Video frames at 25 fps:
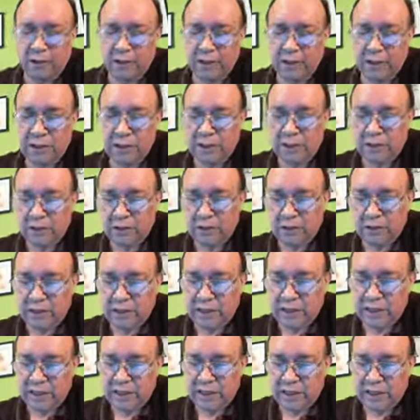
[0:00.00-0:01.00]
all these
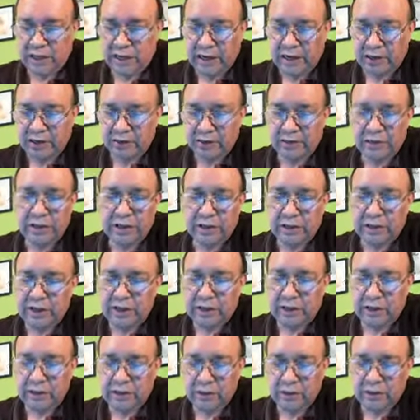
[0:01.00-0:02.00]
unknowns
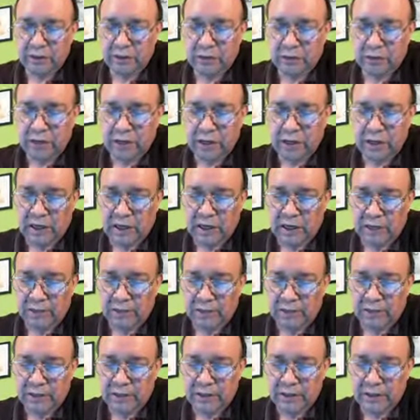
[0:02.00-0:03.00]
here. You will
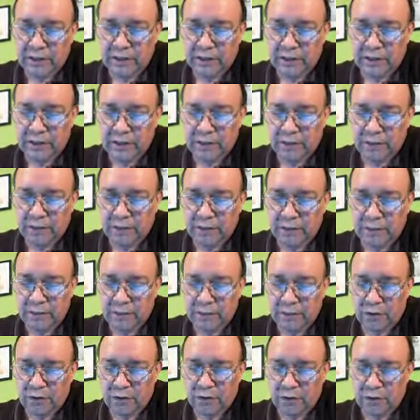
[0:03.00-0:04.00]
have this
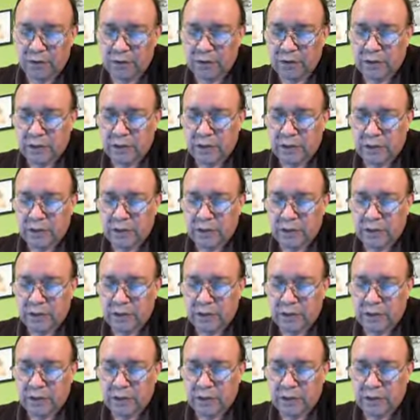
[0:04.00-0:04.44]
force,